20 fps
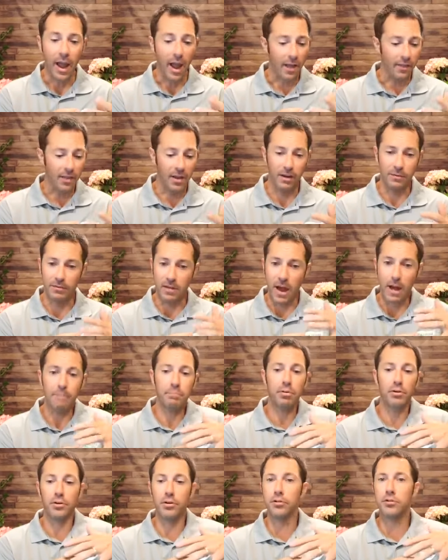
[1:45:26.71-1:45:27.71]
and then if
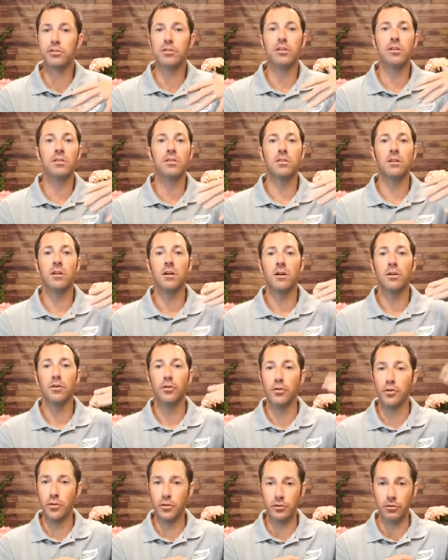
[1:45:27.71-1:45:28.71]
that produces
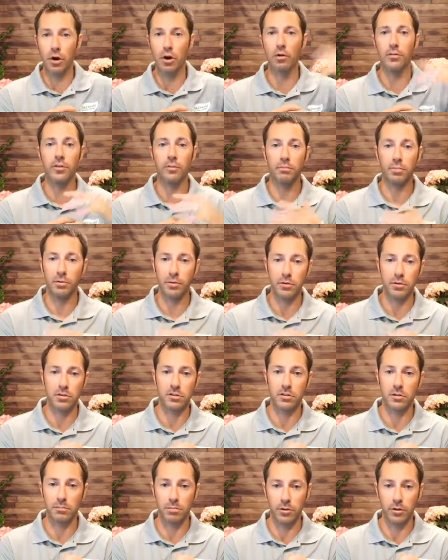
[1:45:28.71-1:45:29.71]
new growth and
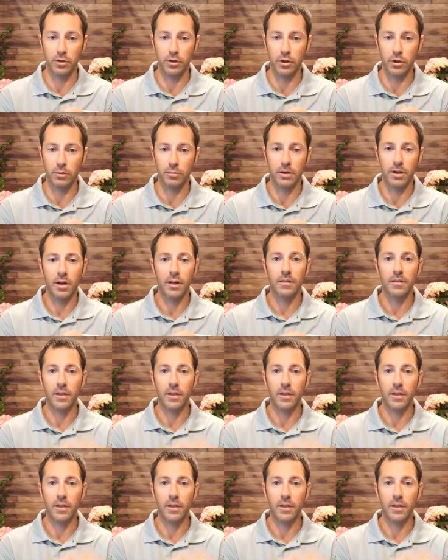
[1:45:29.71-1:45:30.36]
produces a bloom,